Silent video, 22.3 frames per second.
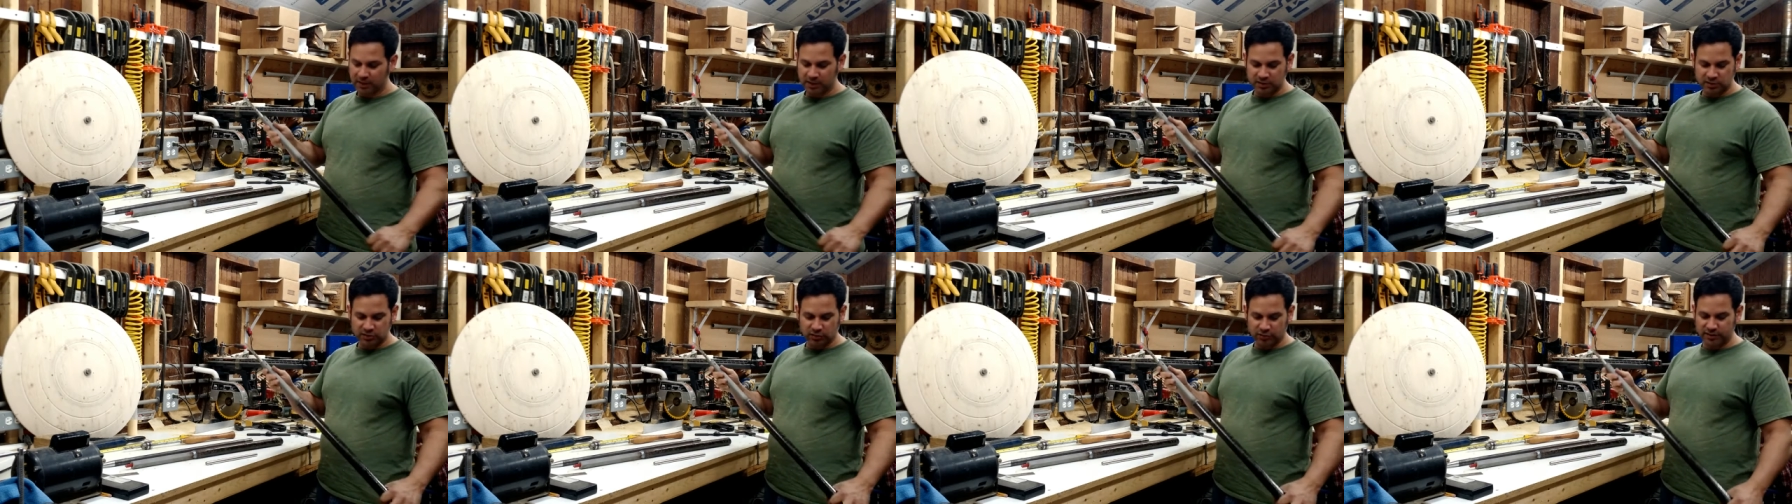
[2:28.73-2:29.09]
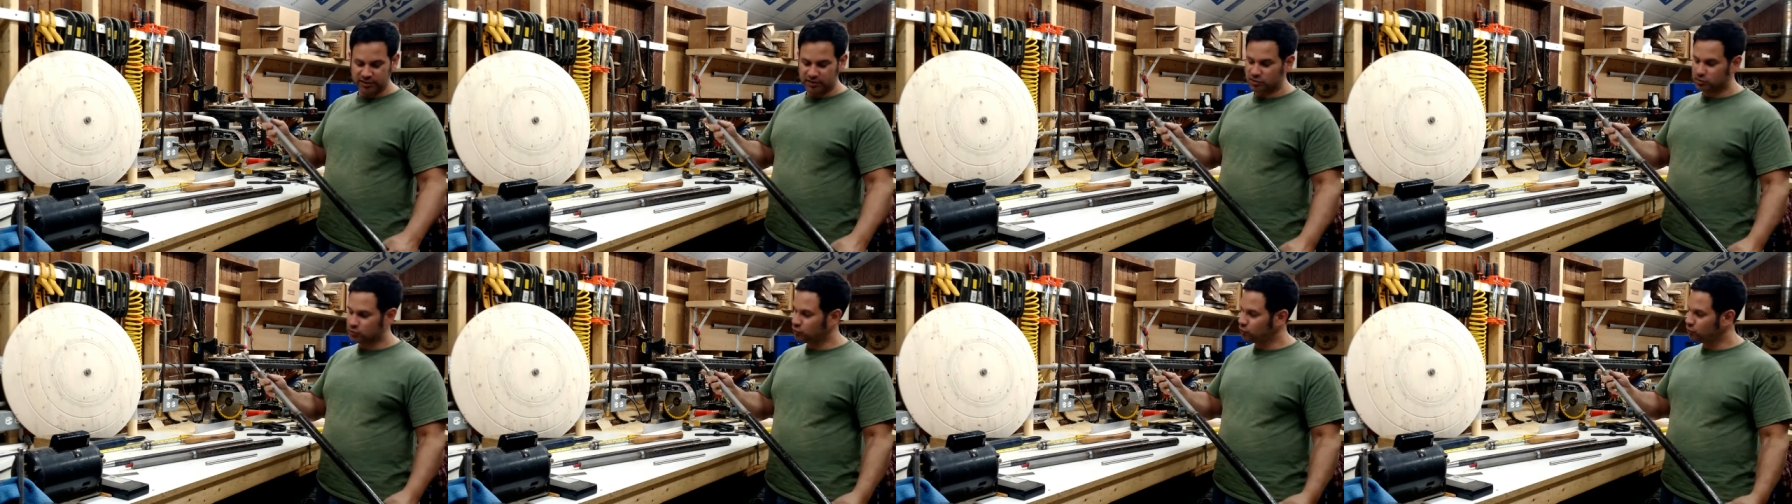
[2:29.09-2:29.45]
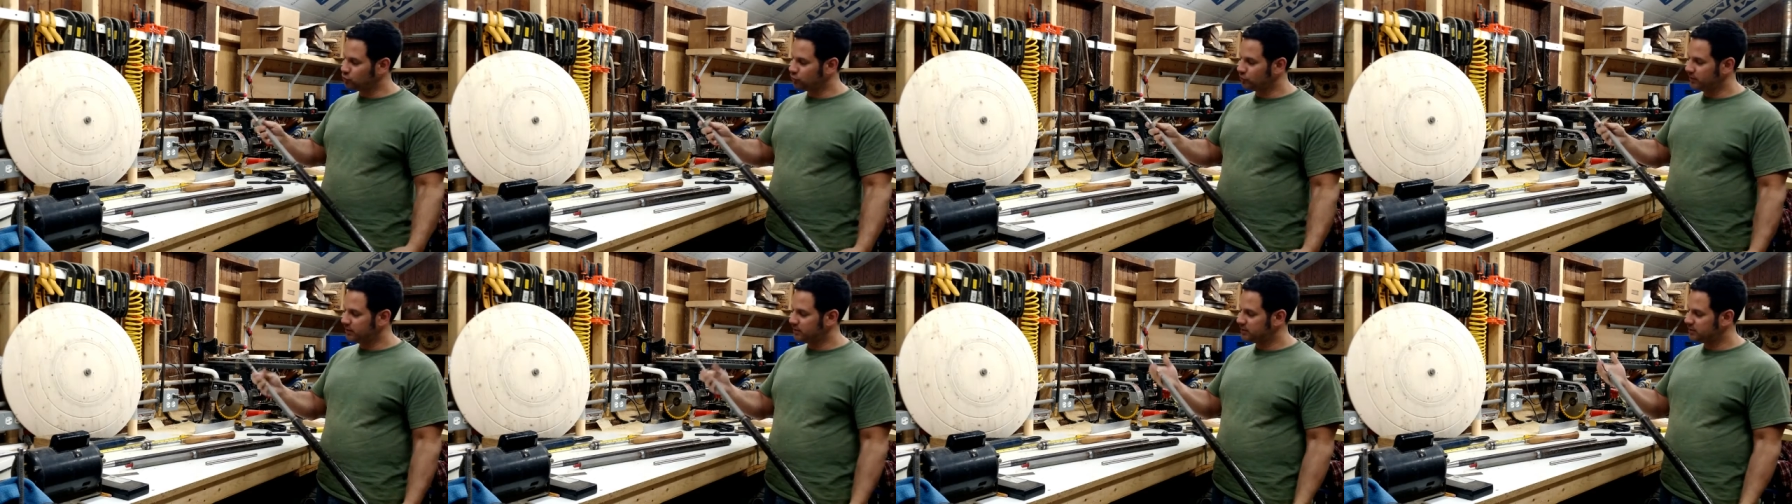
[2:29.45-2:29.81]
So this
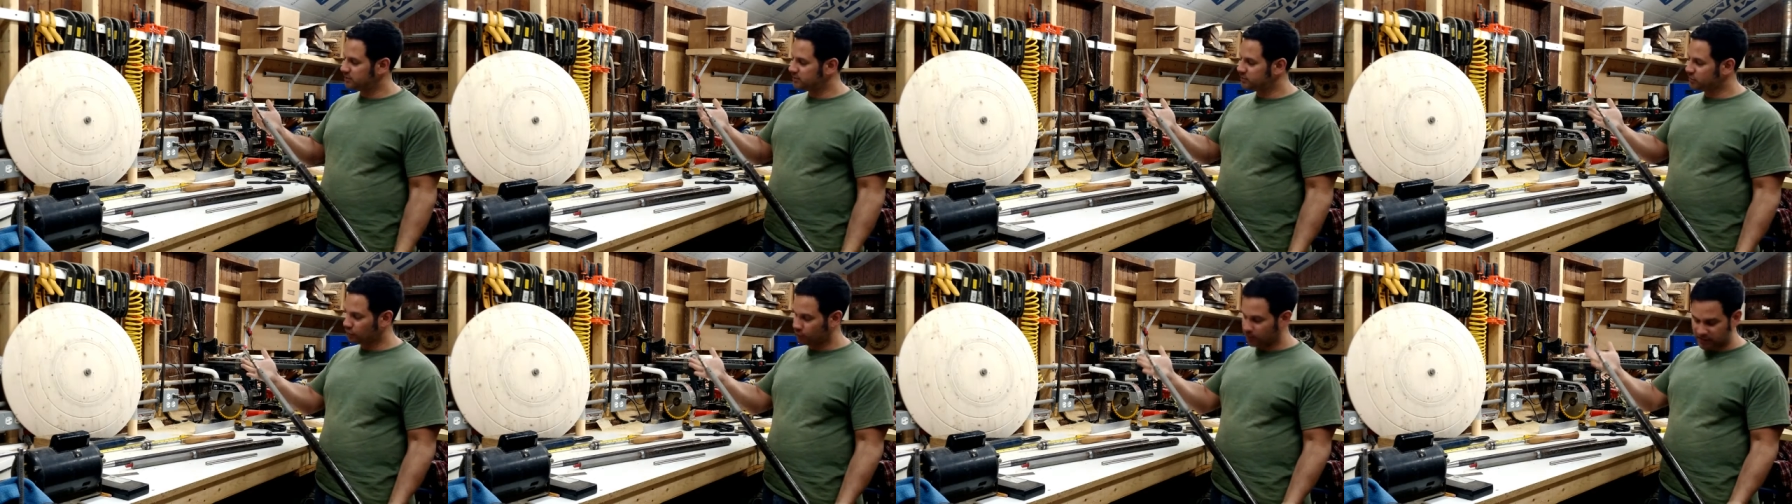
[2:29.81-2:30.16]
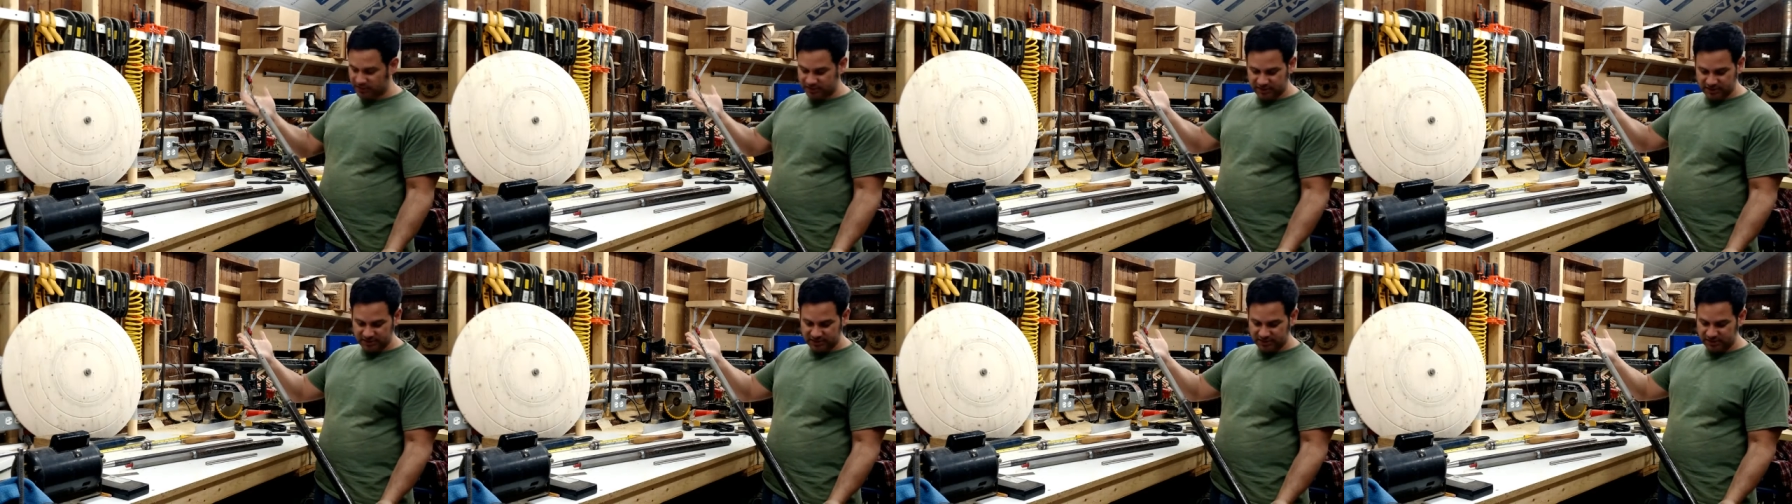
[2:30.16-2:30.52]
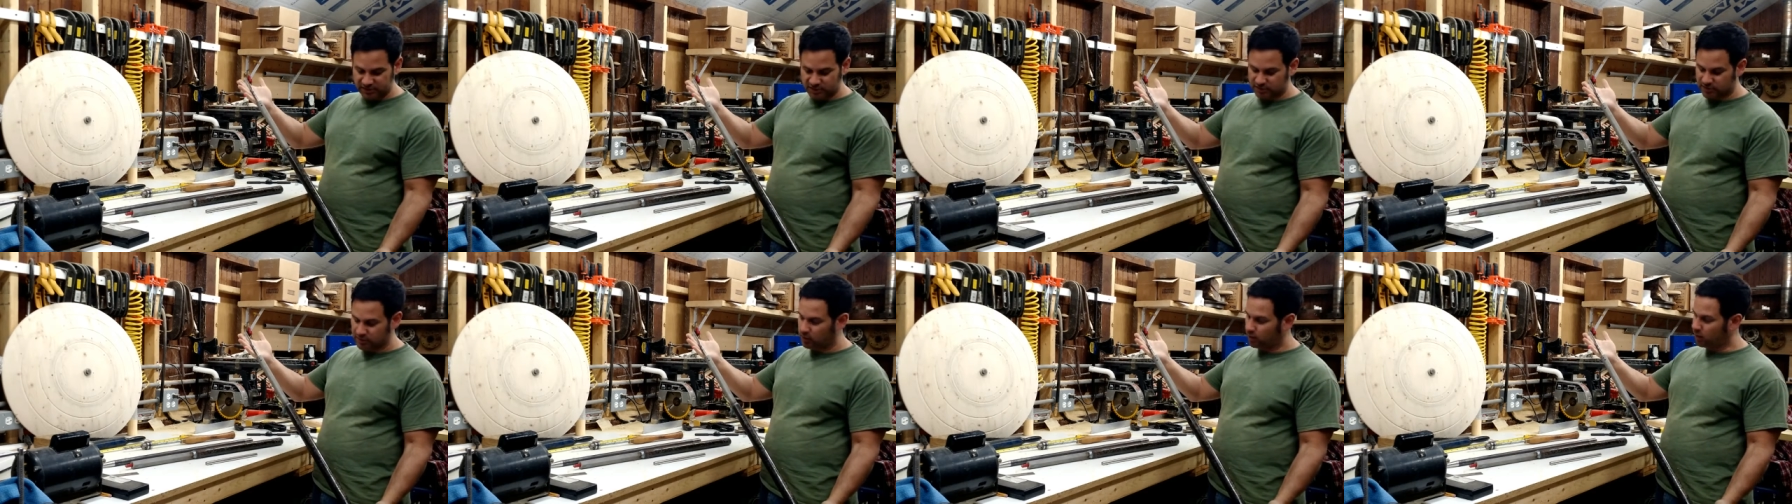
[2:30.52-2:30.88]
tool is 36
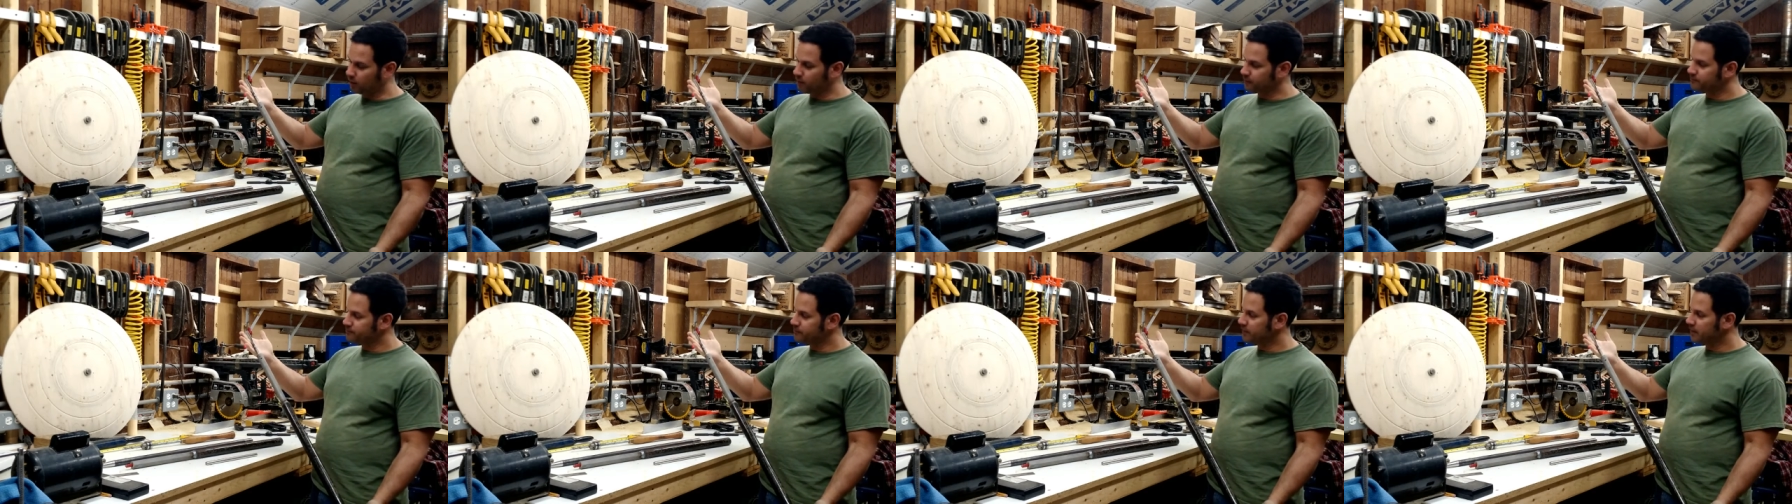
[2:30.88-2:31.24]
inches long,